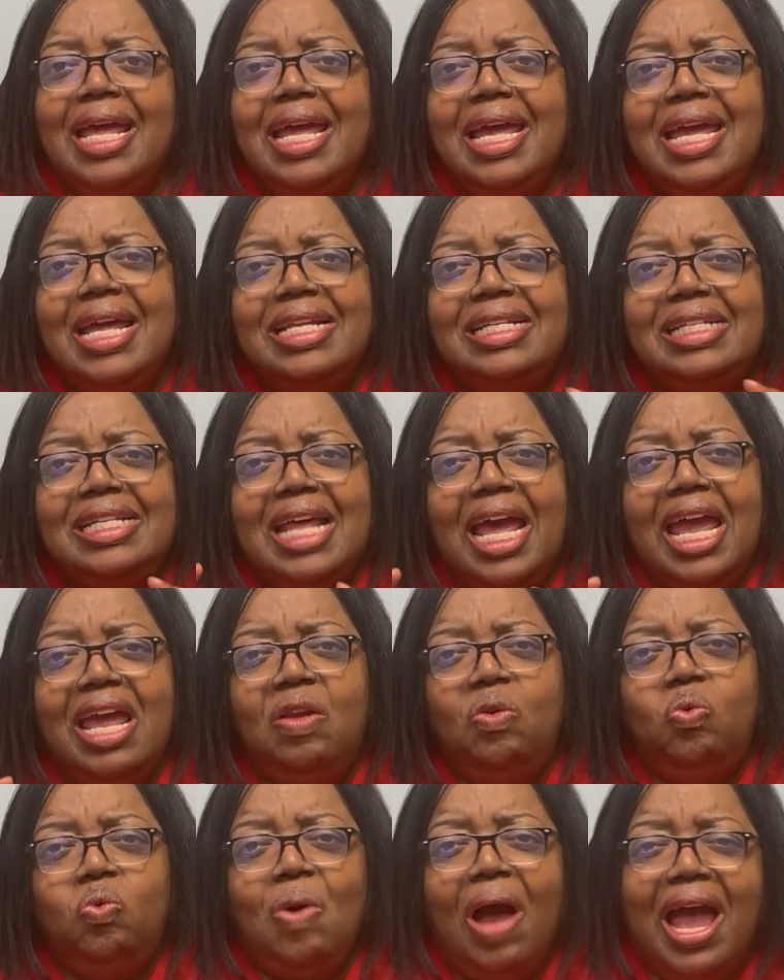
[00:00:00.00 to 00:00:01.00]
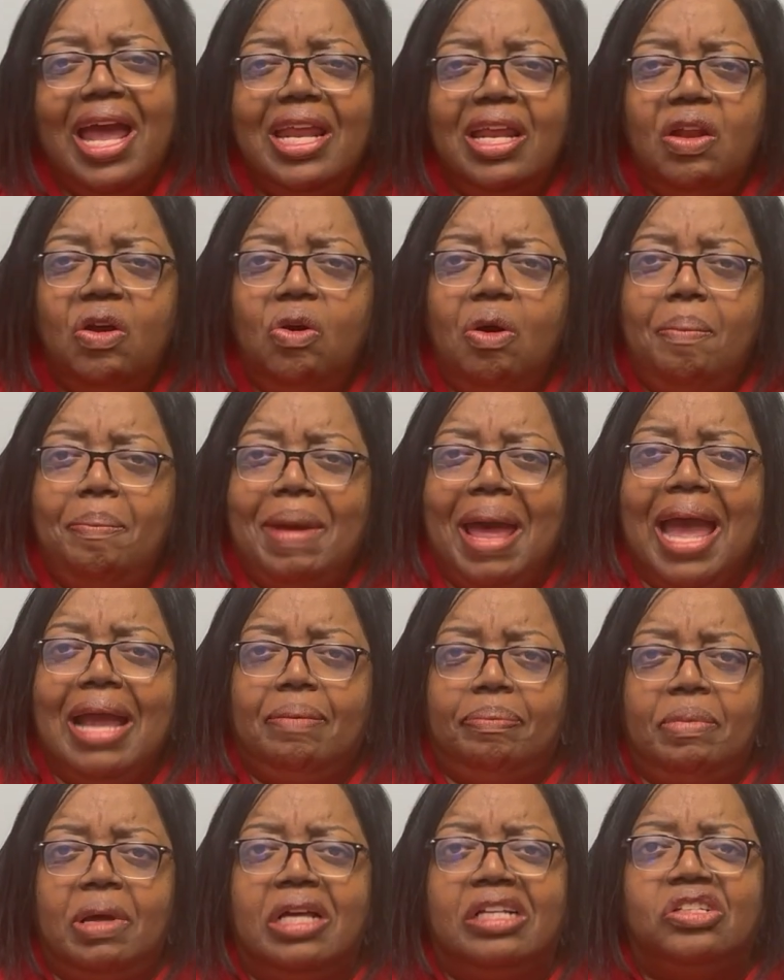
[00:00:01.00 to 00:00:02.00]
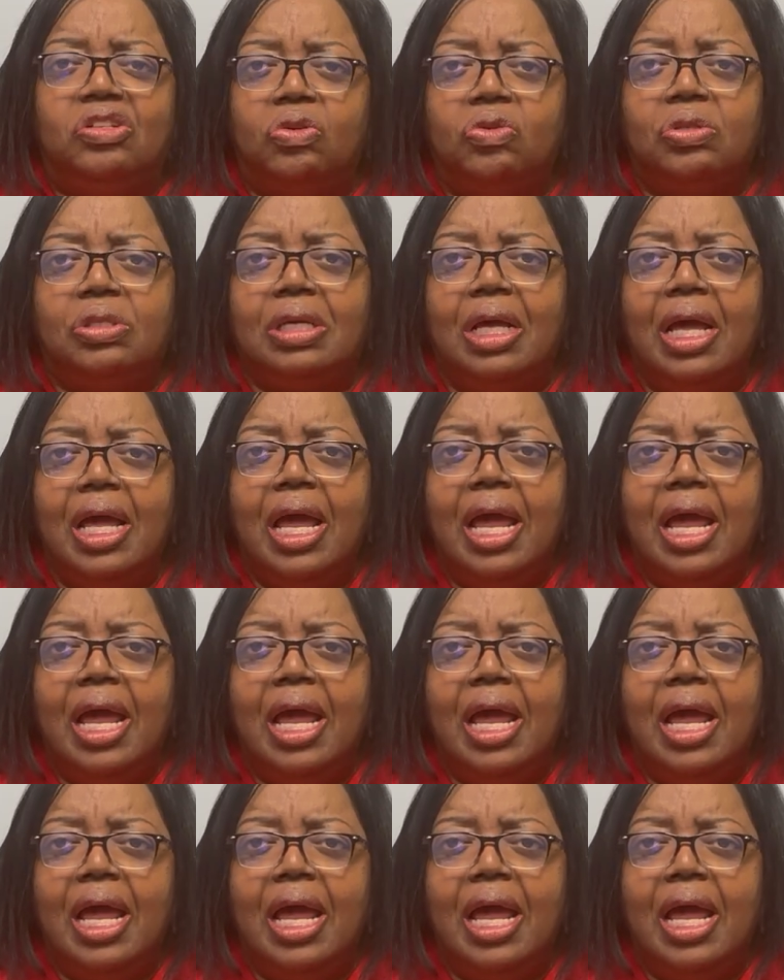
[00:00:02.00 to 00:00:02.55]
It stayed right in her back muscles.